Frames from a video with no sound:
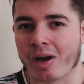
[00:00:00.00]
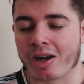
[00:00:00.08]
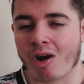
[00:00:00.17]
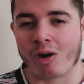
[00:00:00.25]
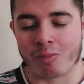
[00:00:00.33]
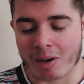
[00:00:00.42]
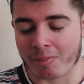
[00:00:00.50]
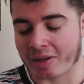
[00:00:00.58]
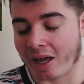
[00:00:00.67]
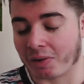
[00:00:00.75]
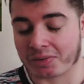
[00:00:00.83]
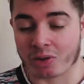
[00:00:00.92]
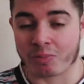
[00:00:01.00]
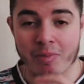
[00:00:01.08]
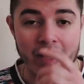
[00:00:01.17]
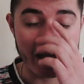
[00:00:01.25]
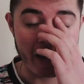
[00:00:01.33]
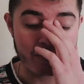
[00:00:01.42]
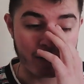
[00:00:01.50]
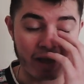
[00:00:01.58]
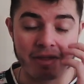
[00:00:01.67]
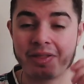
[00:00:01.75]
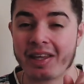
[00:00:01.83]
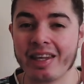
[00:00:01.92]
I can't remember now off the top of my head, but I
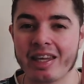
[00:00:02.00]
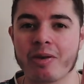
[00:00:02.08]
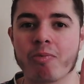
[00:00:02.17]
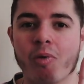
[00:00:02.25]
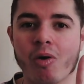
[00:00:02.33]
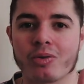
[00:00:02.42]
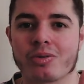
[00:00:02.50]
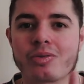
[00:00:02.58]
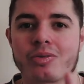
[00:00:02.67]
think he was.